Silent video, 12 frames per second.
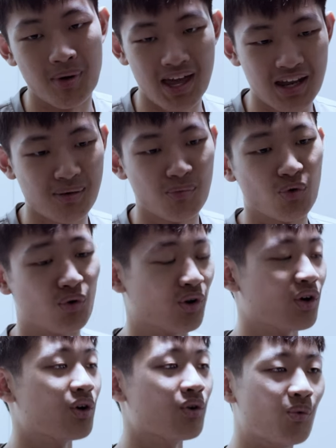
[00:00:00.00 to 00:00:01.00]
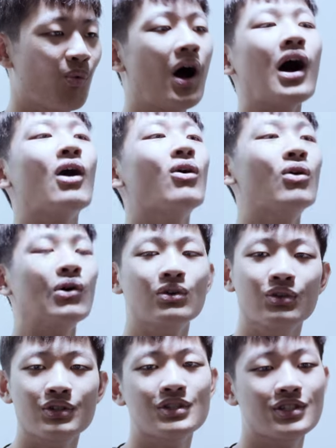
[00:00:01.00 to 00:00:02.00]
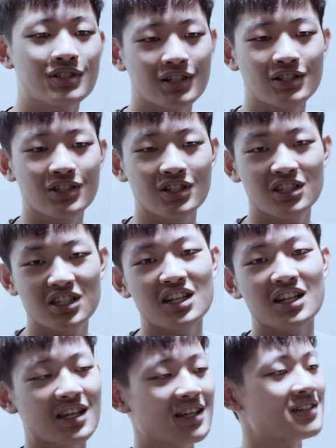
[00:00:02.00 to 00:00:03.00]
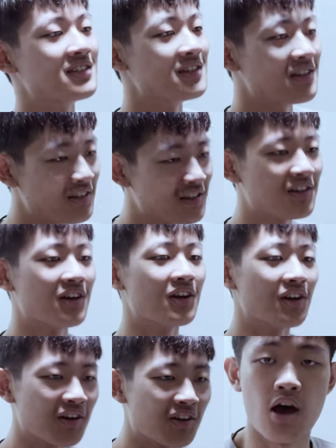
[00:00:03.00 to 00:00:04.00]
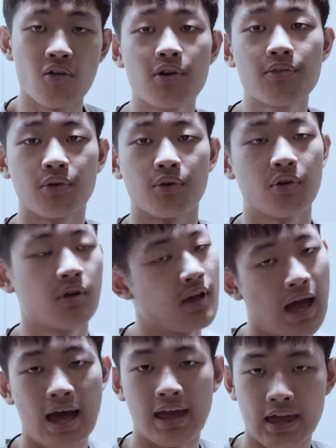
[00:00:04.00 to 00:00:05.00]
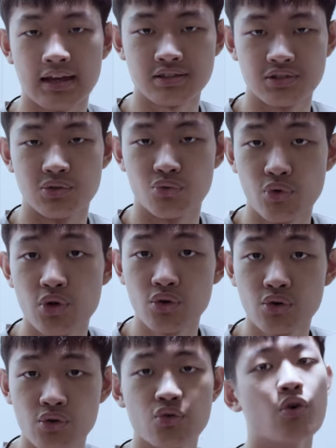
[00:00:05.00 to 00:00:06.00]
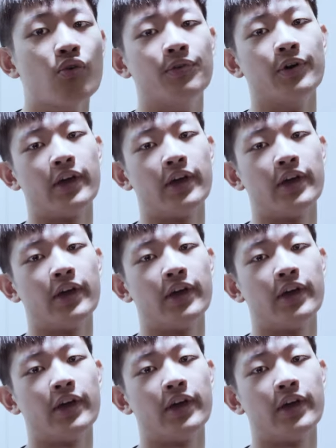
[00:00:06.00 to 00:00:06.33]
anymore. Wow, such a genius. However, I asked the real Google for